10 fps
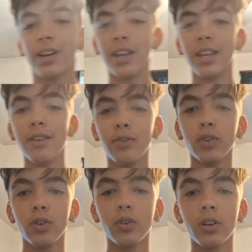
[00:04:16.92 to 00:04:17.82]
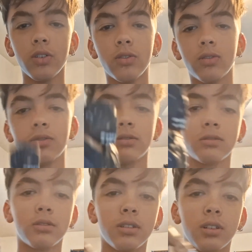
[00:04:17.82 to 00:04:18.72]
got Evil Uno.
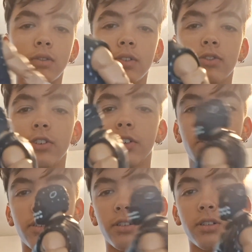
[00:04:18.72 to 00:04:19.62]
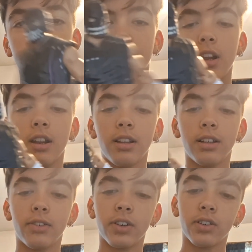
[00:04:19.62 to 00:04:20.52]
I love this figure.
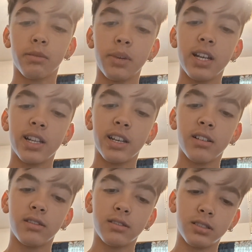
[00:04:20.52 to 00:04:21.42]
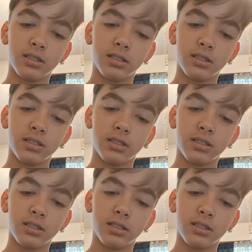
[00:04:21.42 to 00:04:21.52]
This figure's amazing.